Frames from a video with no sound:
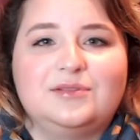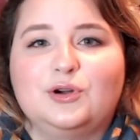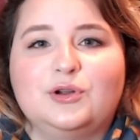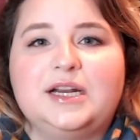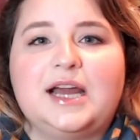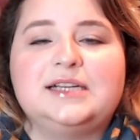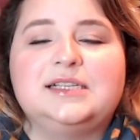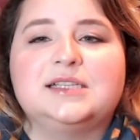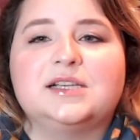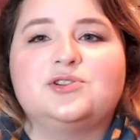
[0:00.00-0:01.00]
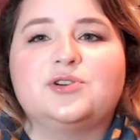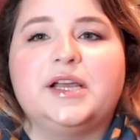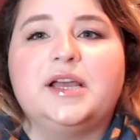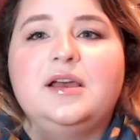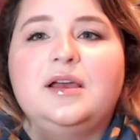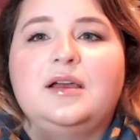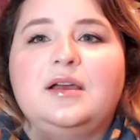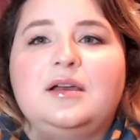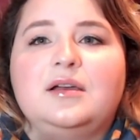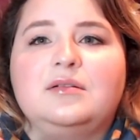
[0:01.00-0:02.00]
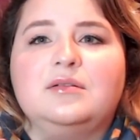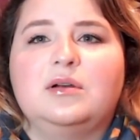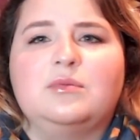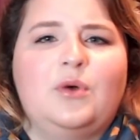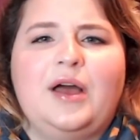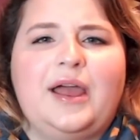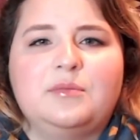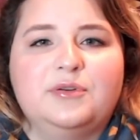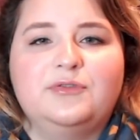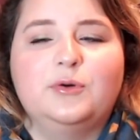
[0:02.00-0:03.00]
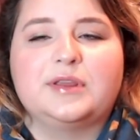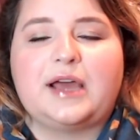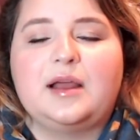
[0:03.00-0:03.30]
early 19th century, and before that,